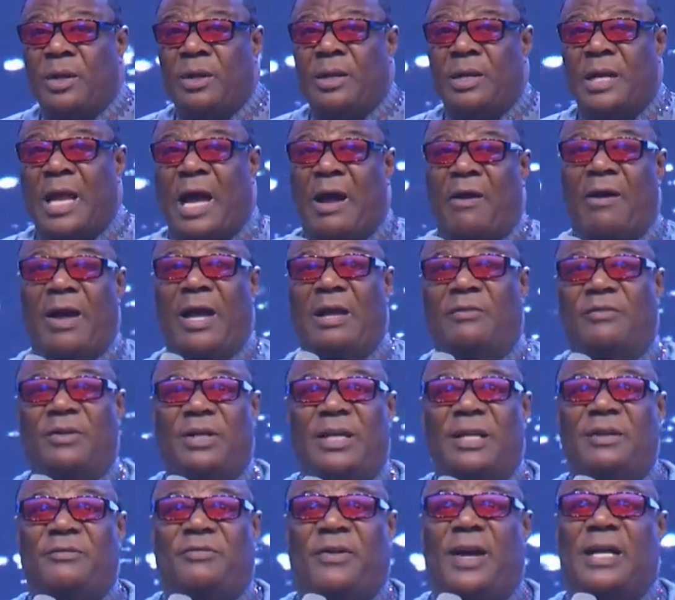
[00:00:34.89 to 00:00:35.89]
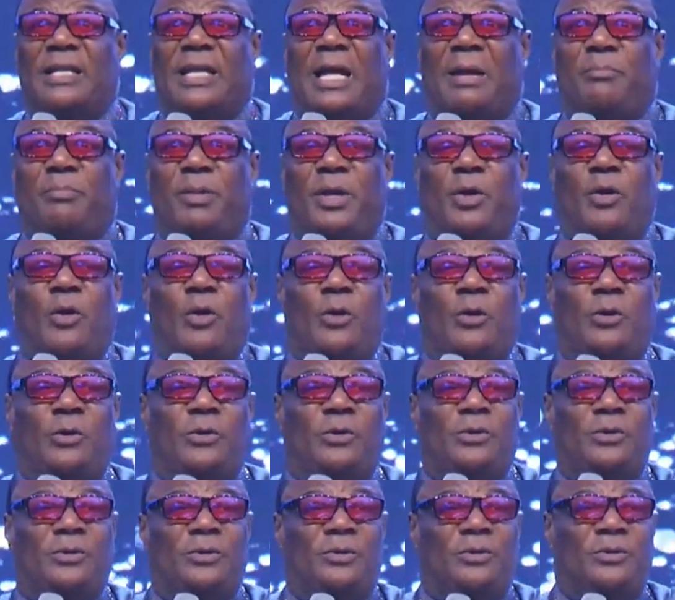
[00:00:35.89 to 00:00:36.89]
Now, Heavenly Father,
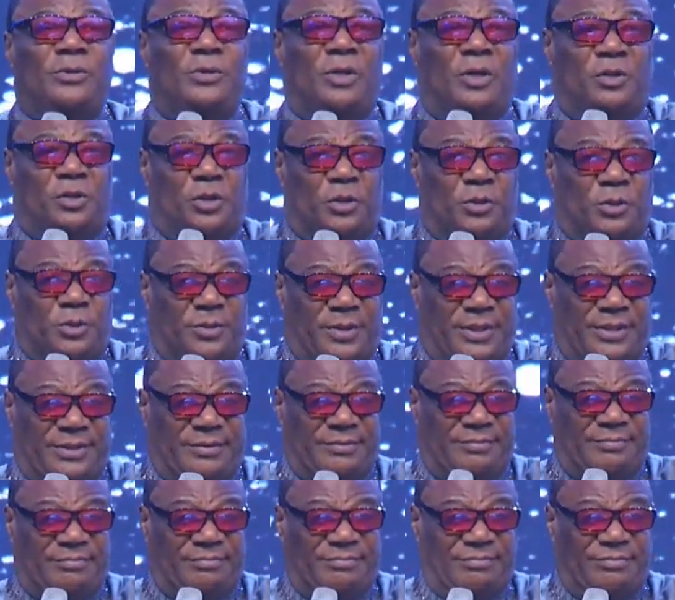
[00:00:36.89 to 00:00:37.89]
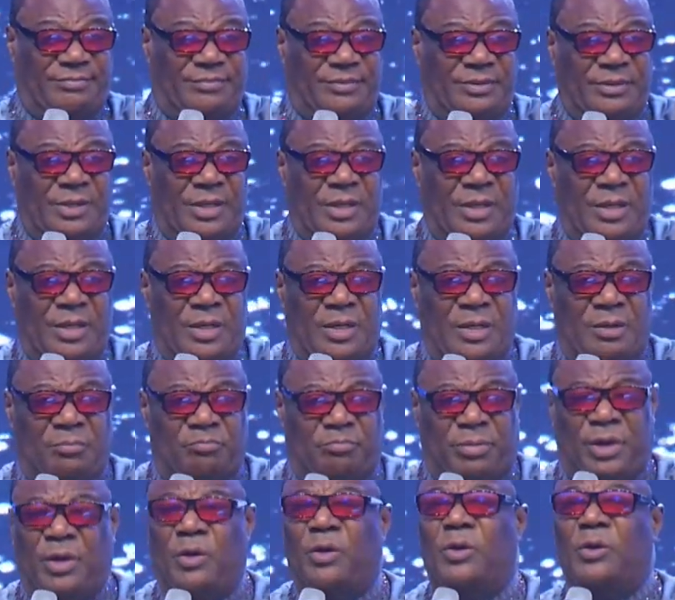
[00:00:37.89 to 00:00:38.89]
behold your children.
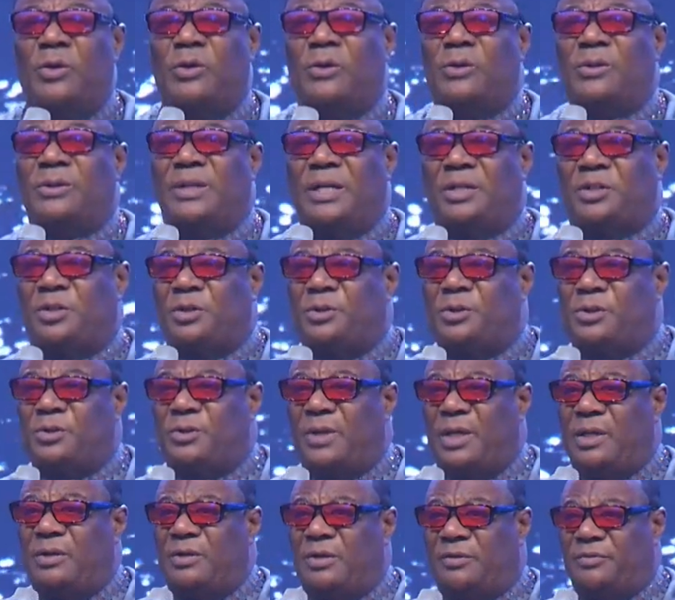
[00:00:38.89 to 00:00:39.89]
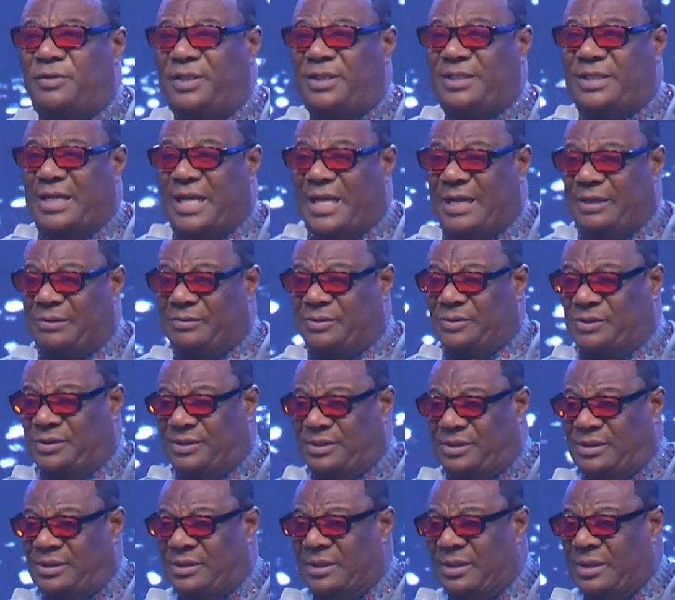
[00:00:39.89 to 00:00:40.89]
Behold the children of this
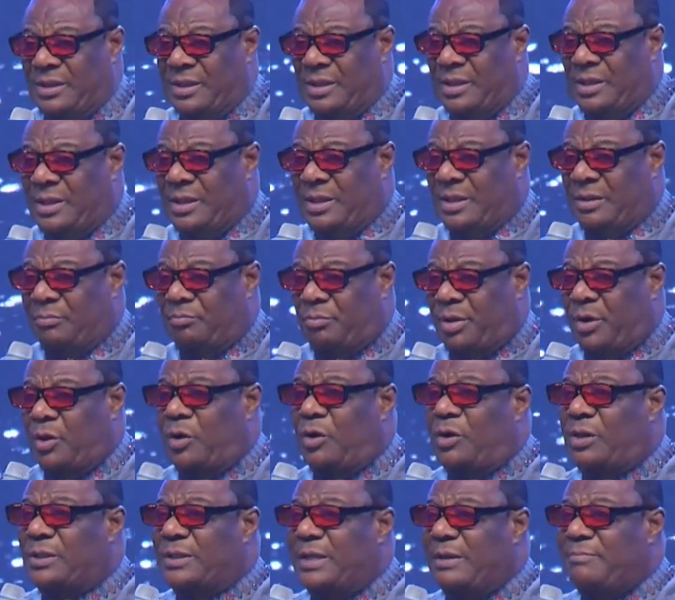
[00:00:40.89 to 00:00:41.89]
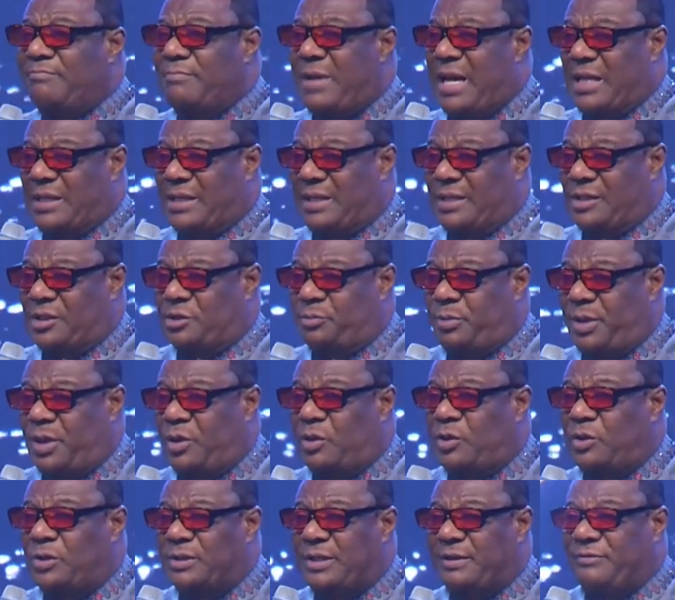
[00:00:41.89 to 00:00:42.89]
house. Behold the mothers.
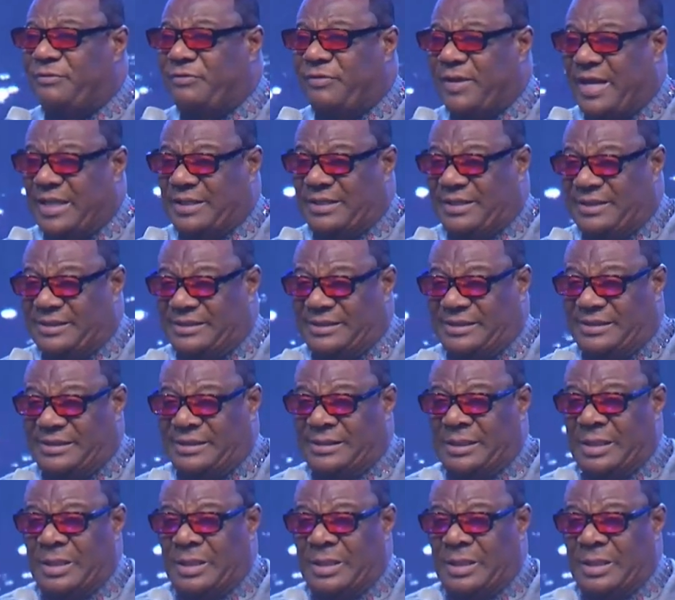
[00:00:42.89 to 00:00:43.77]
Behold the fathers.